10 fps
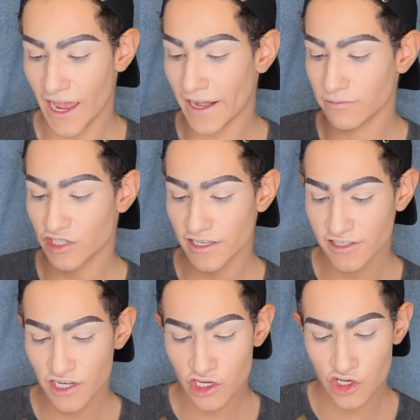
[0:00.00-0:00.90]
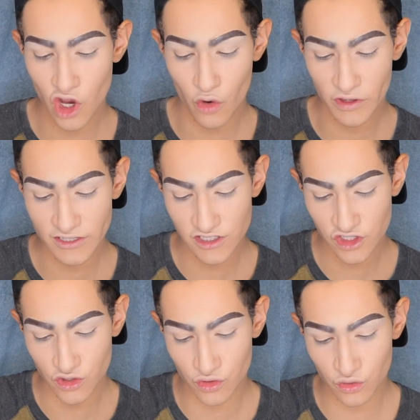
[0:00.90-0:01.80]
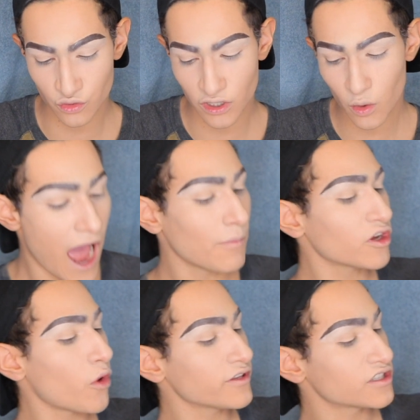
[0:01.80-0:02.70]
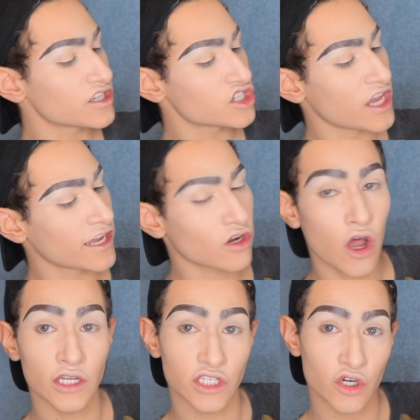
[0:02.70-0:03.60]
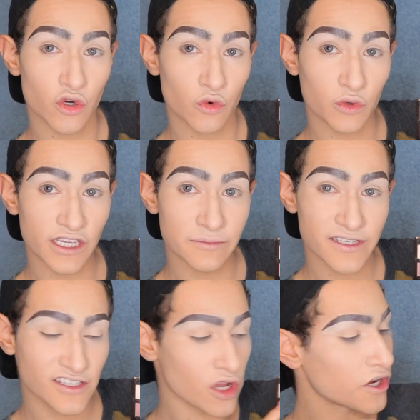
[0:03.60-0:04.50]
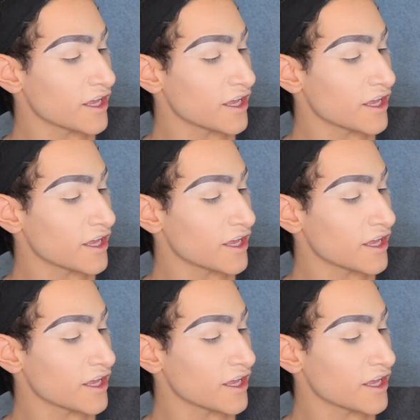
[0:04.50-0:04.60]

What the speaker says: and I'm gonna go into the shade called Cream Soda.